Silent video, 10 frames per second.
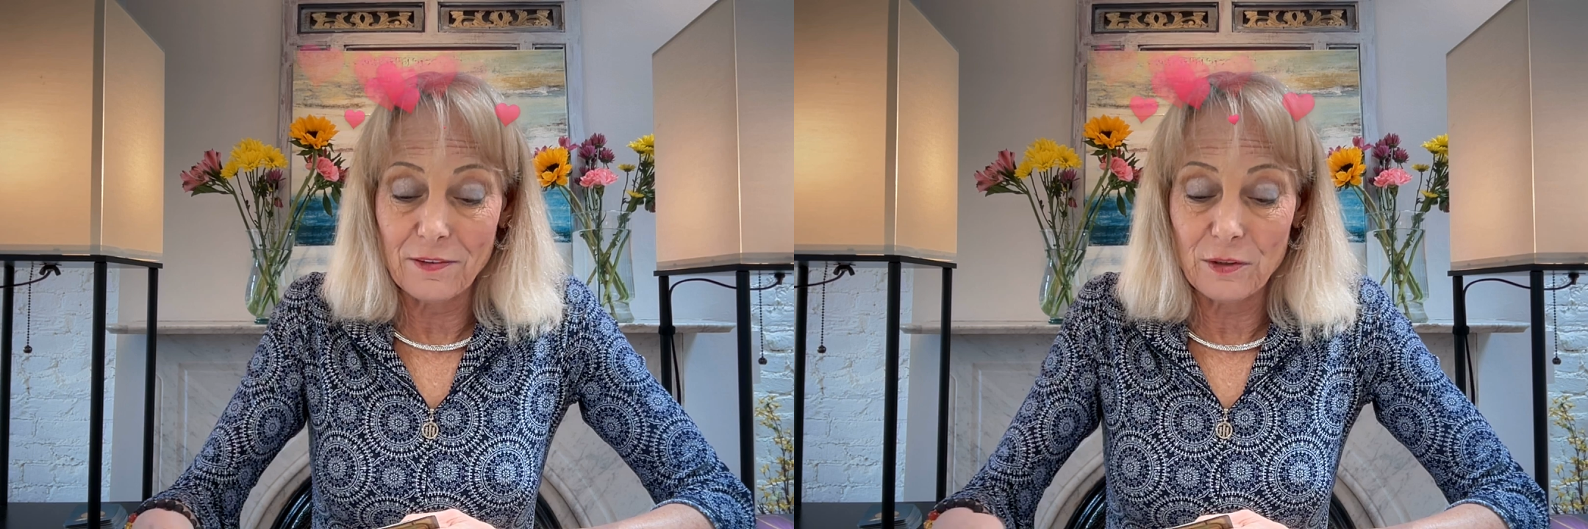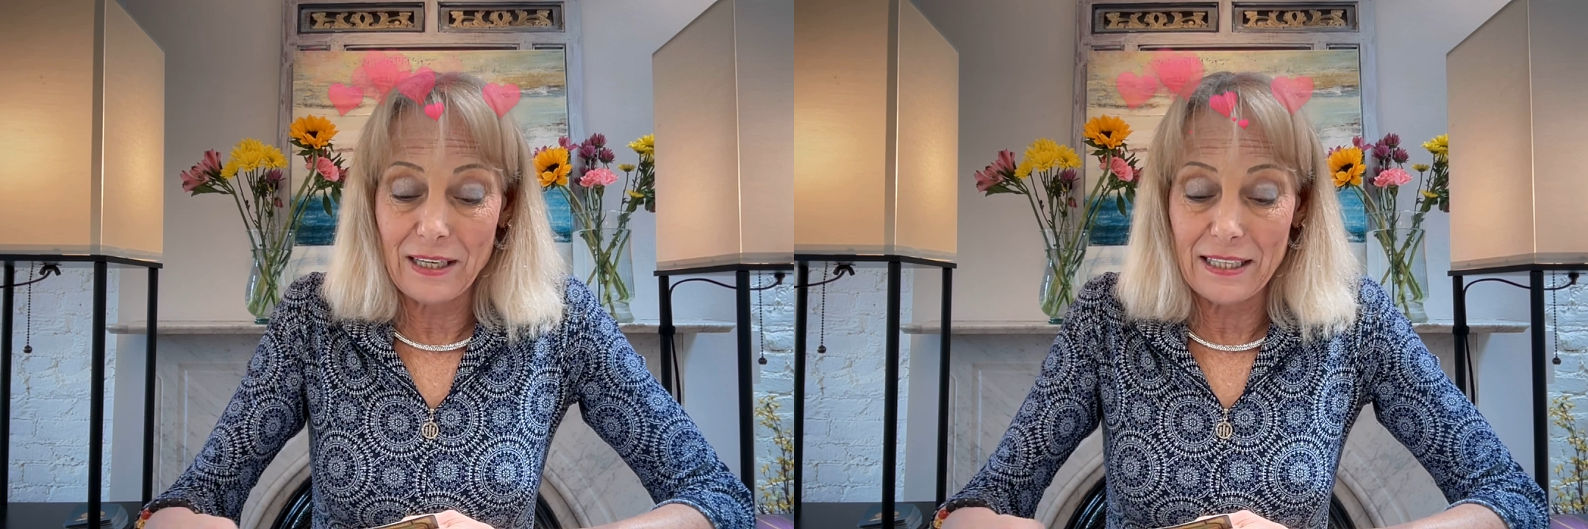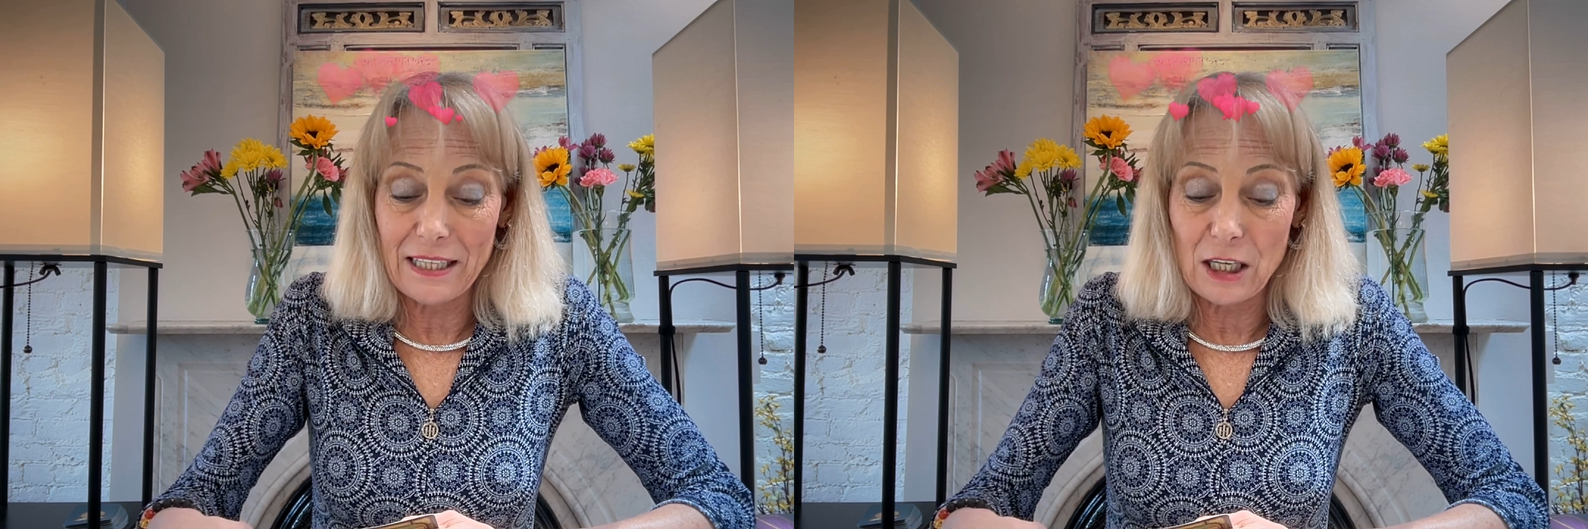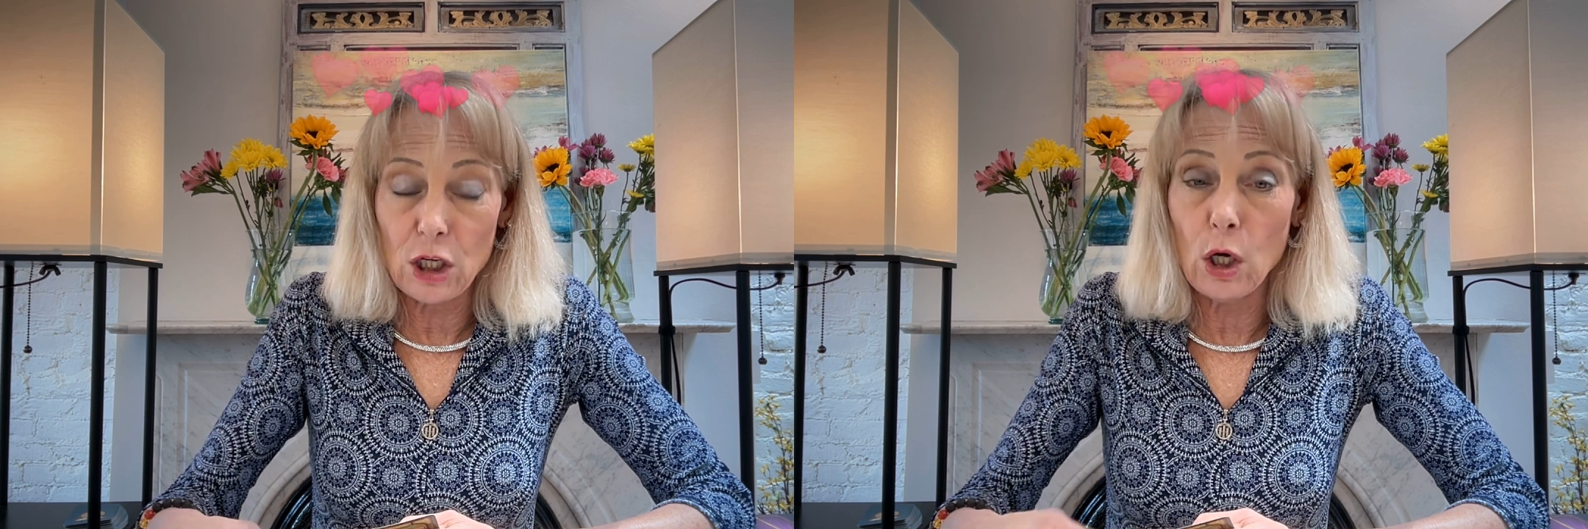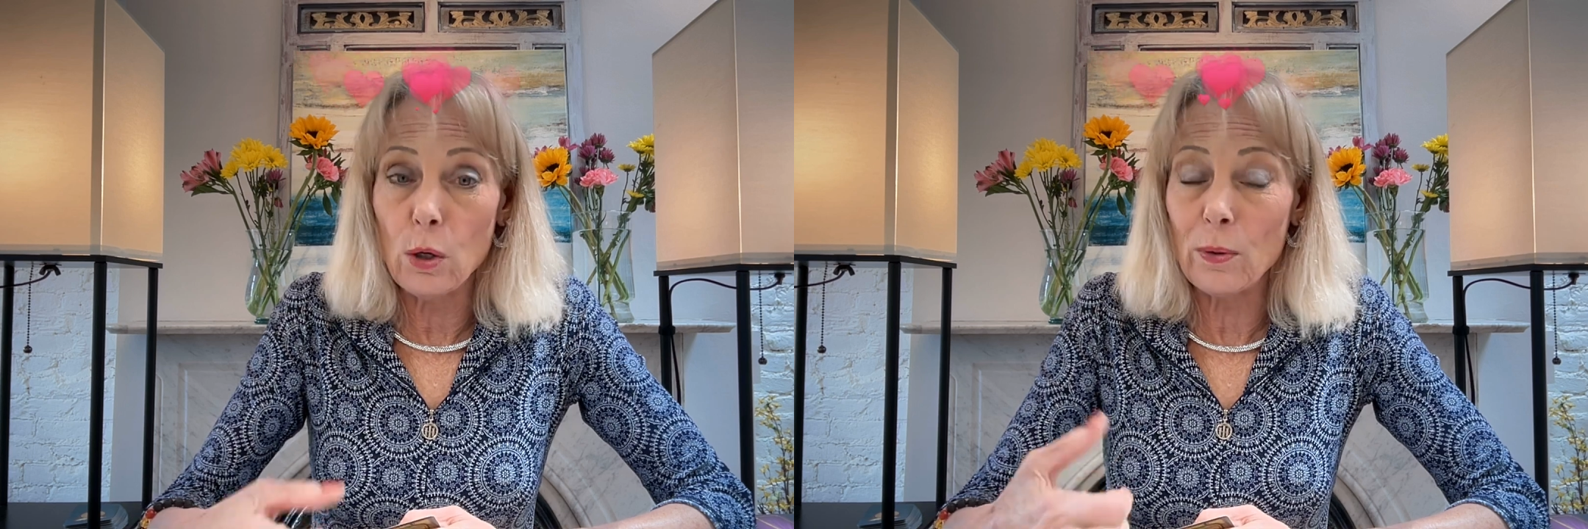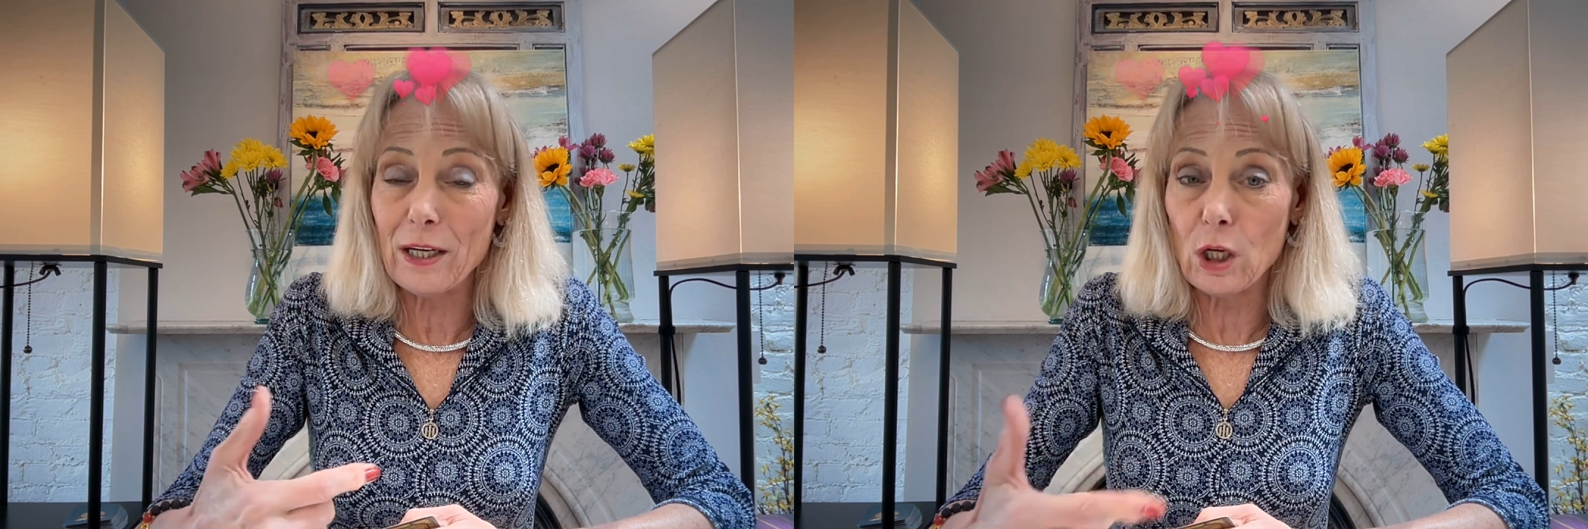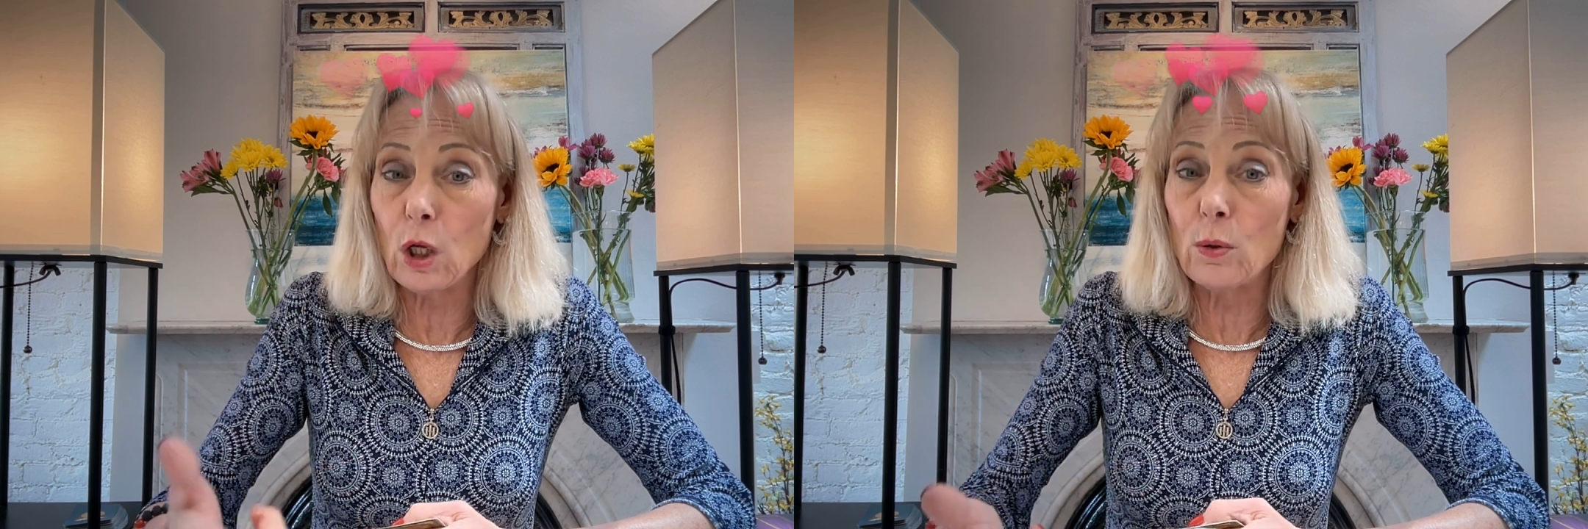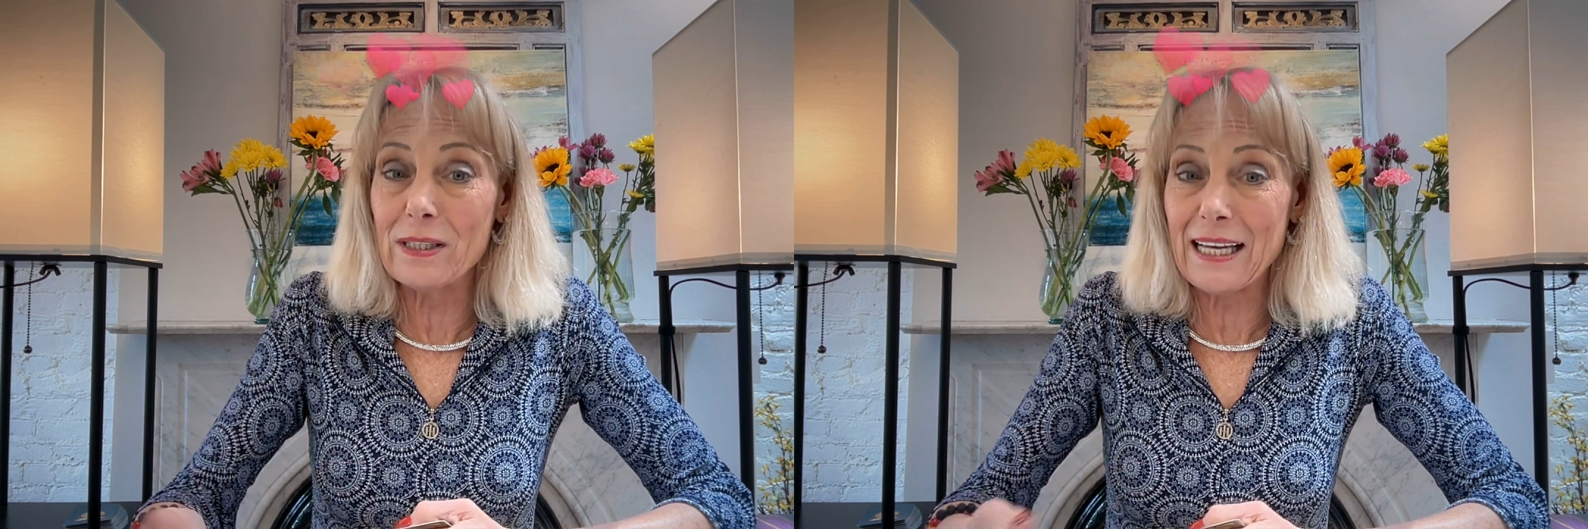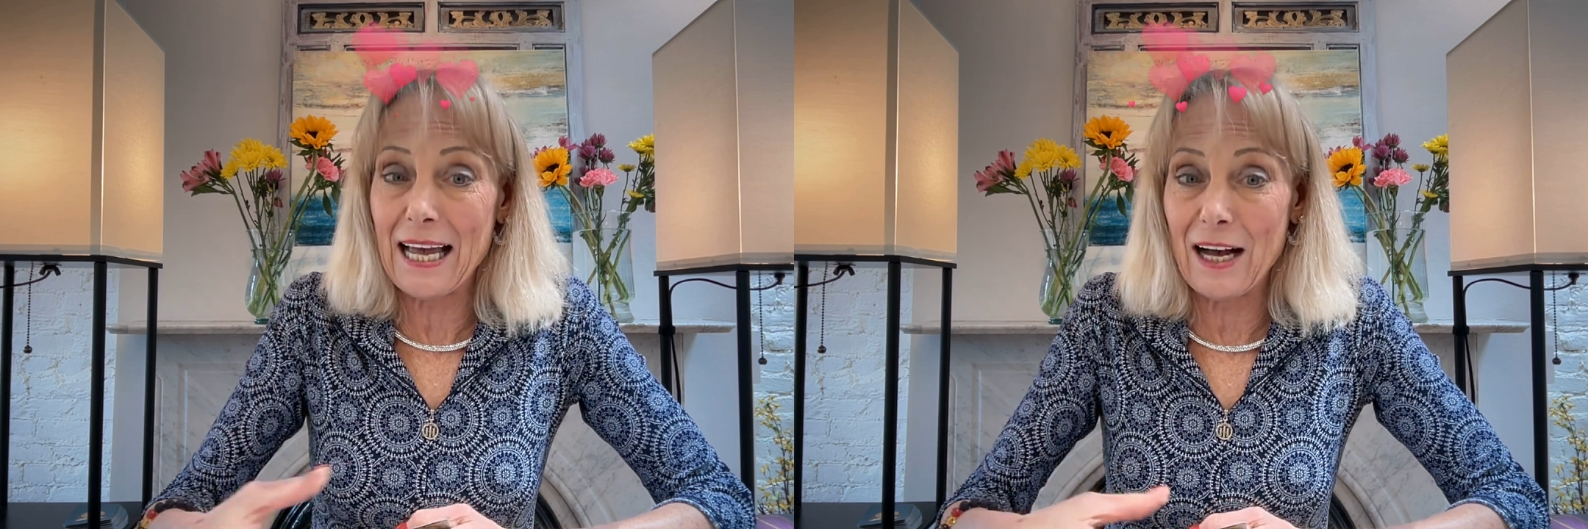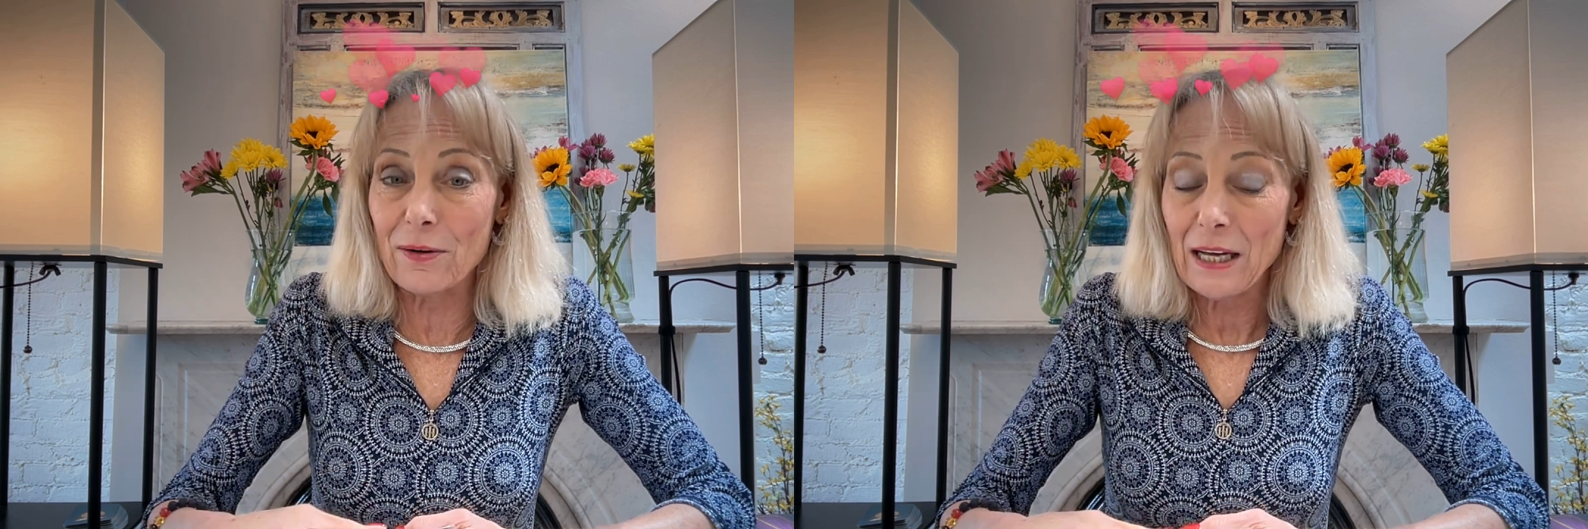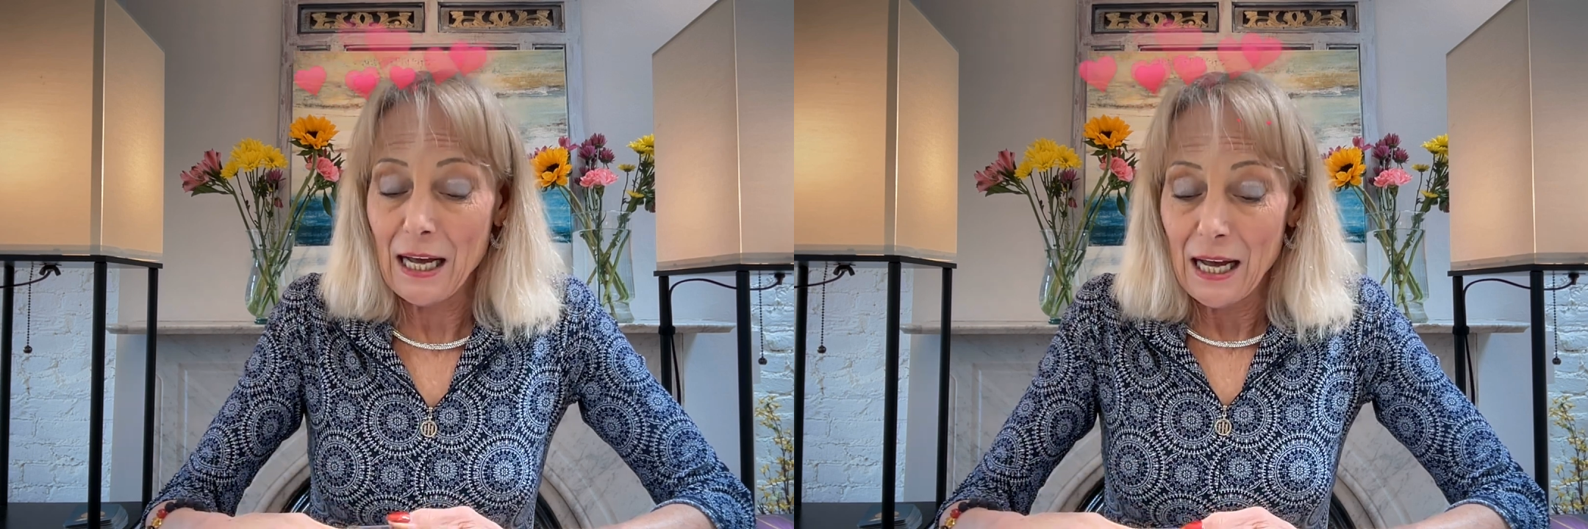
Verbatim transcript: you're letting it go and closing out